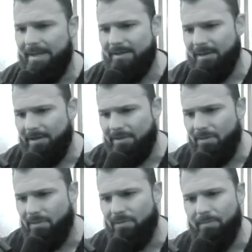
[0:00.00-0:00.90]
out there on
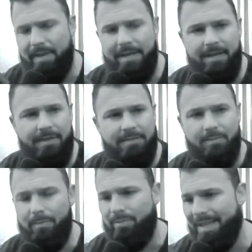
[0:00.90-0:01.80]
social media
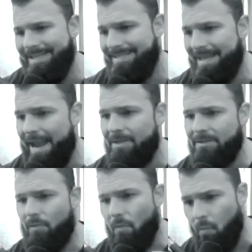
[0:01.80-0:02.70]
to replace the
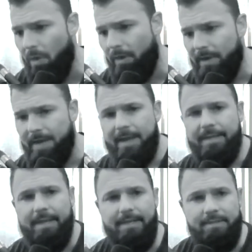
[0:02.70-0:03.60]
actual work
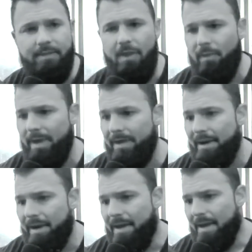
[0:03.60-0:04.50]
that needs to go
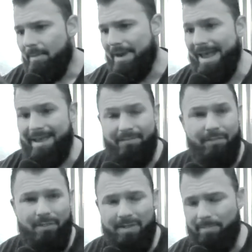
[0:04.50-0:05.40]
in. But hey, if
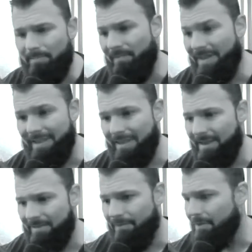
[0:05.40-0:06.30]
you're in a
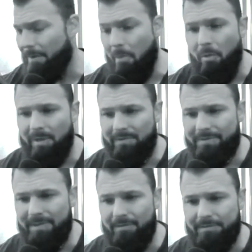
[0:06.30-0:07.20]
feeling, if you're in a moment of
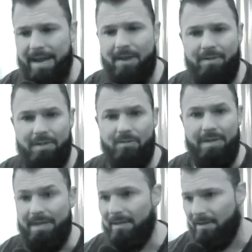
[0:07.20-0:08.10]
self doubt and you
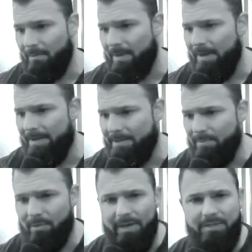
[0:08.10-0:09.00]
need a little bit of
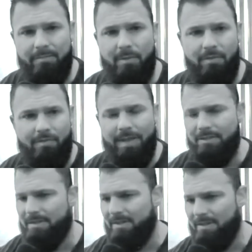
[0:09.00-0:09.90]
inspiration,
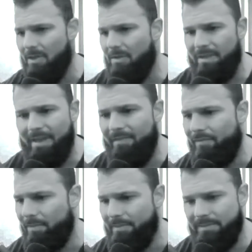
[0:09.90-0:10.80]
motivation, go to the
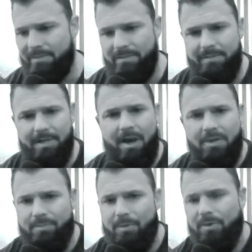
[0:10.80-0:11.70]
influencers and
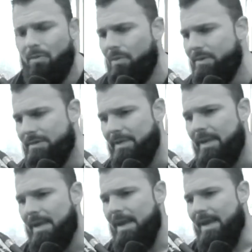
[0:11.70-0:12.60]
entrepreneurs and
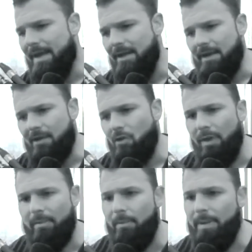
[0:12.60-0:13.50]
and
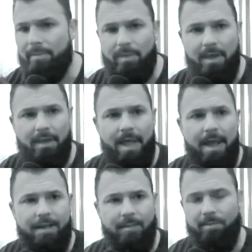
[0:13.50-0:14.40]
incredible people
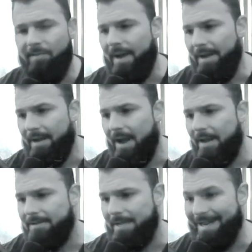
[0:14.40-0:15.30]
online that are providing
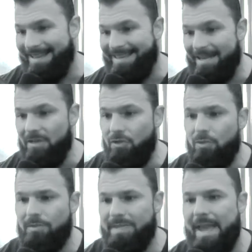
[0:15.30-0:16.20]
content and then
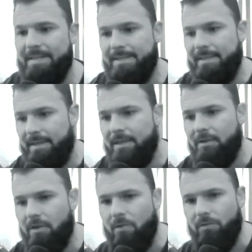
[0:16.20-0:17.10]
use that to then
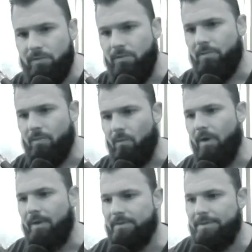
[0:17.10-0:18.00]
go do the
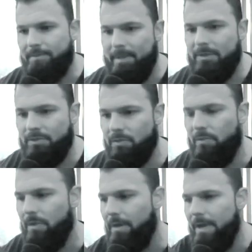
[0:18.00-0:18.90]
work. Just make
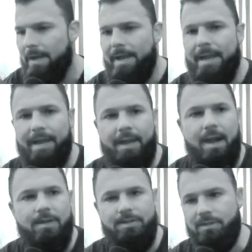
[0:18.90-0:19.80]
sure, and I
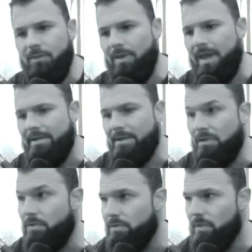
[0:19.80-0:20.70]
caution you not to
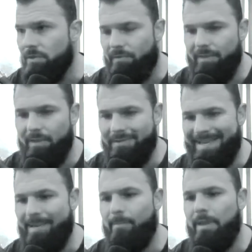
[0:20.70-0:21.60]
use those videos
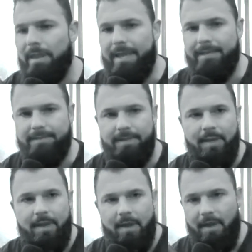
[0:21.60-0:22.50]
in place
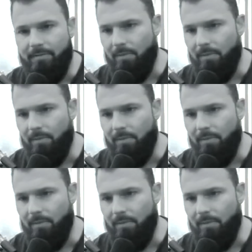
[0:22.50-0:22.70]
of